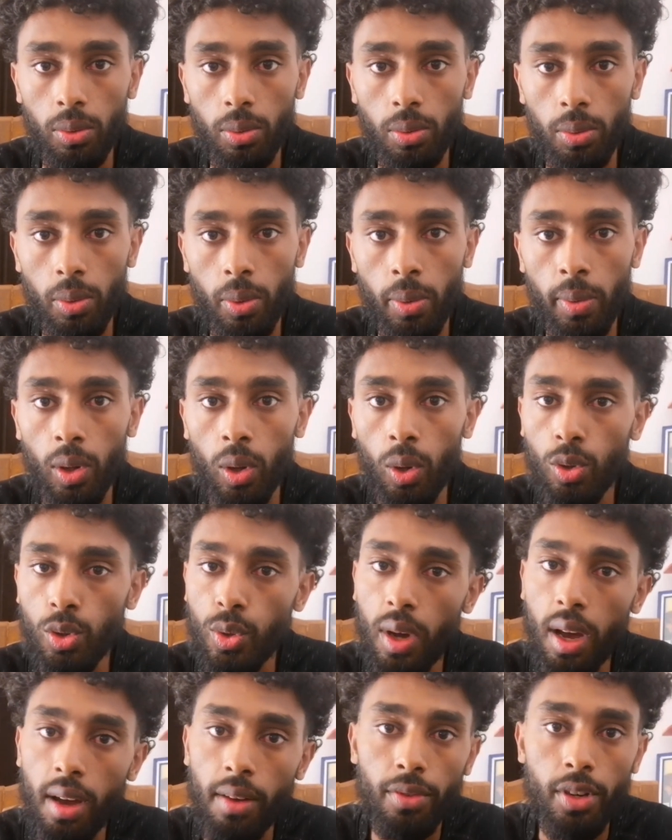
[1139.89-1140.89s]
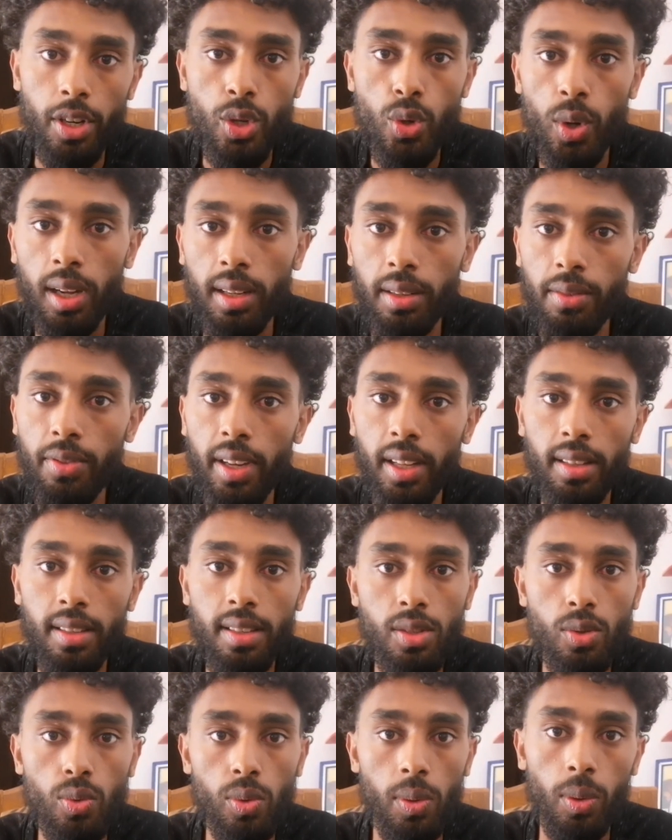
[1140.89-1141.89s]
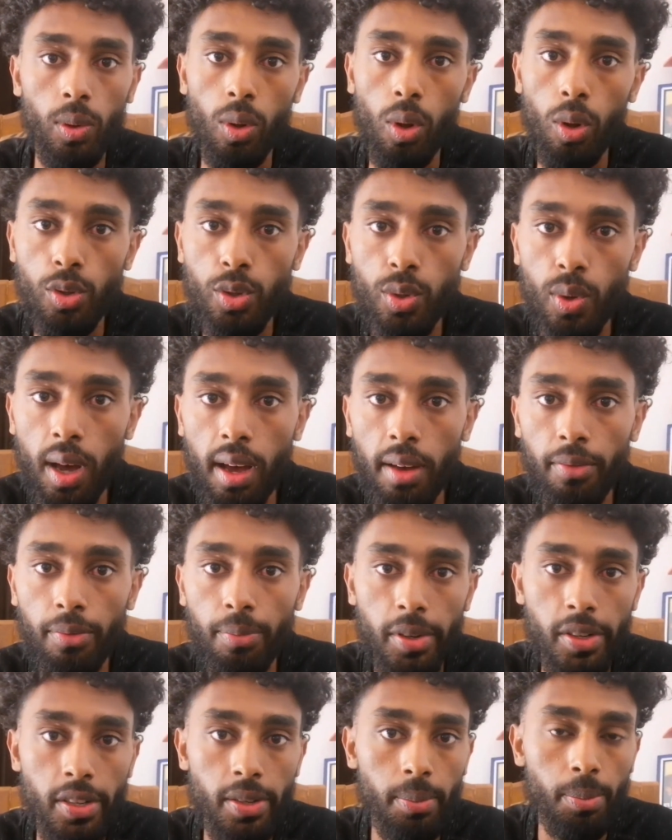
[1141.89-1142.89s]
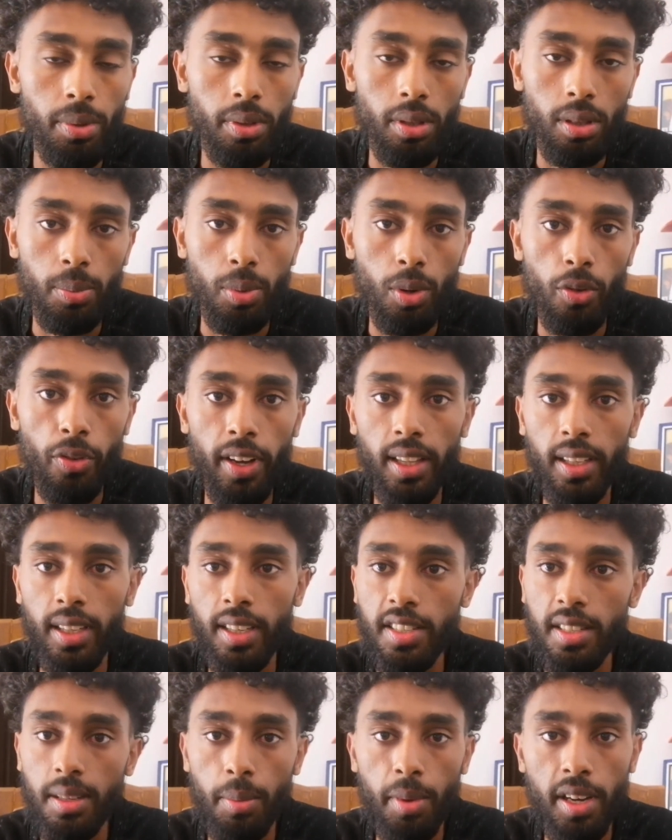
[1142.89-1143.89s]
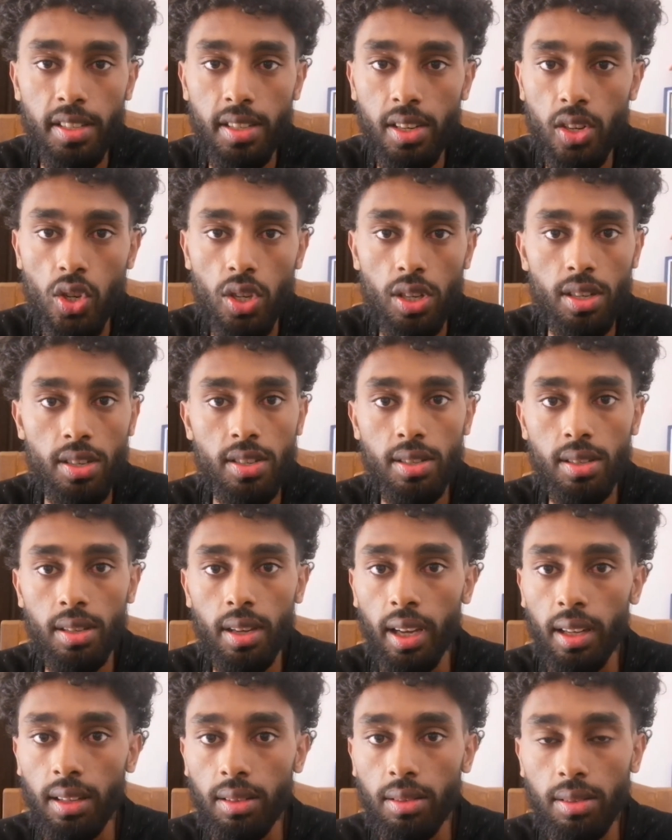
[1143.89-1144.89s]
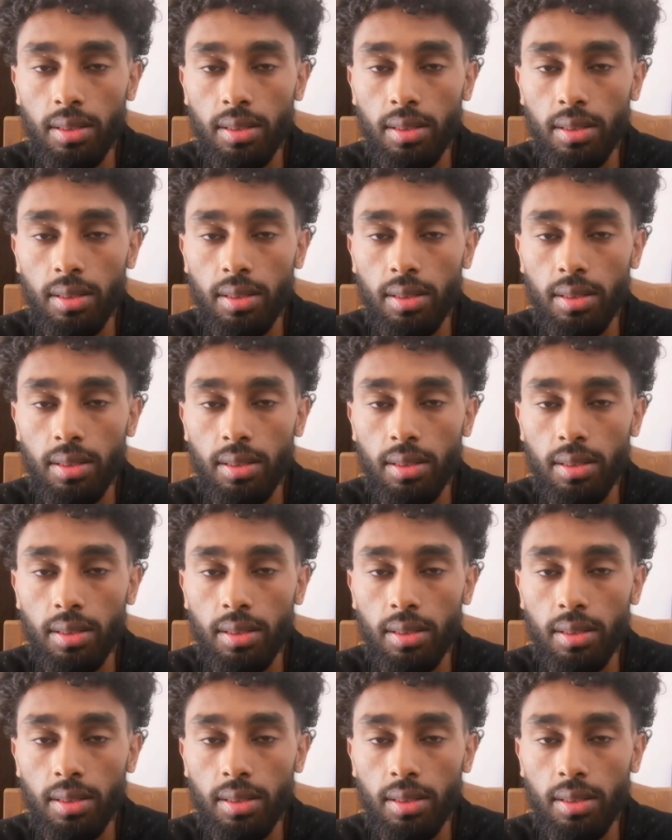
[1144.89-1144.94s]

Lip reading: we will also have virtual events, we will also have profile customizations, and